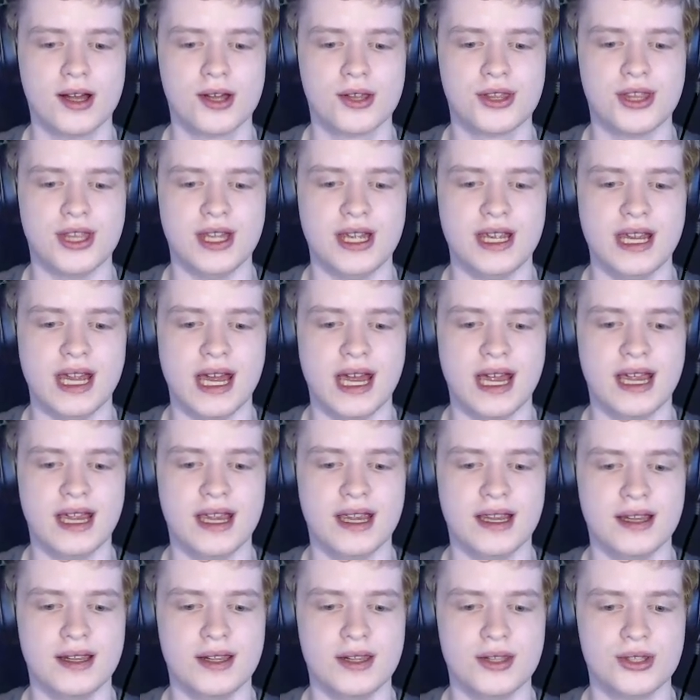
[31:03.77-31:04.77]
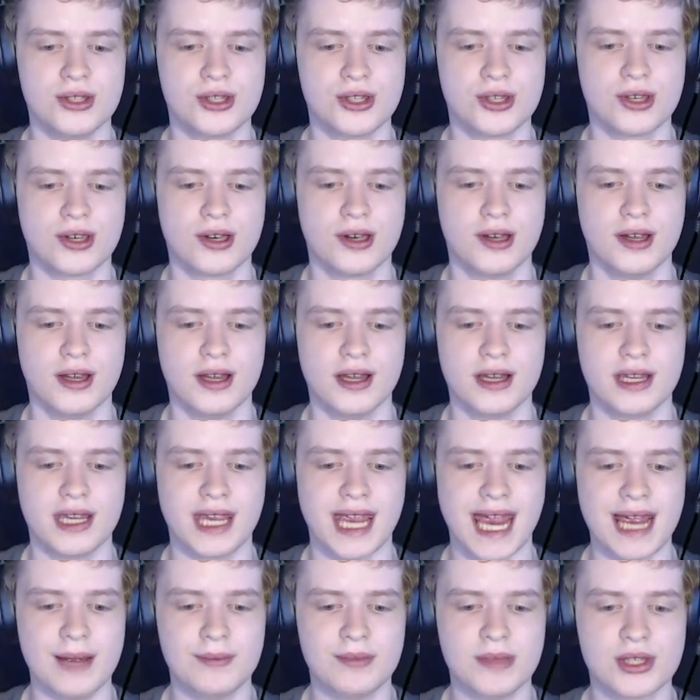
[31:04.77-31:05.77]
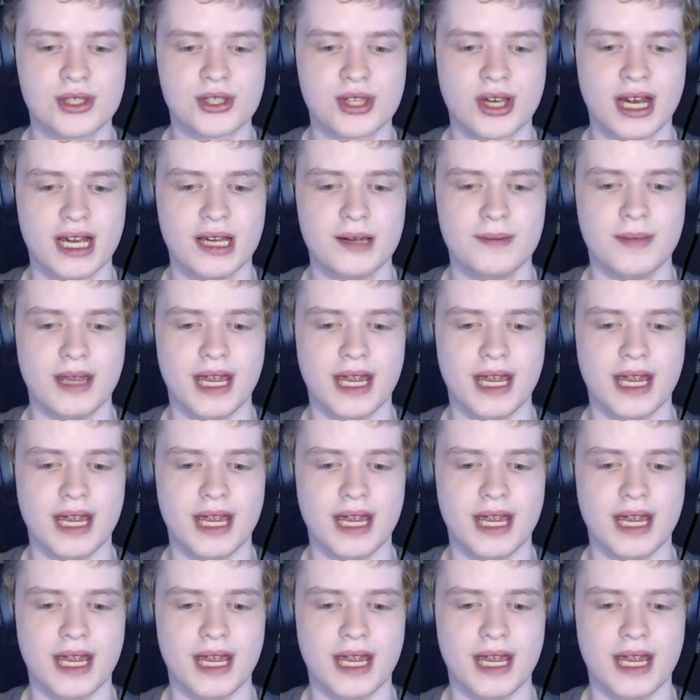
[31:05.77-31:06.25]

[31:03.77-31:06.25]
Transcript: The end. Game design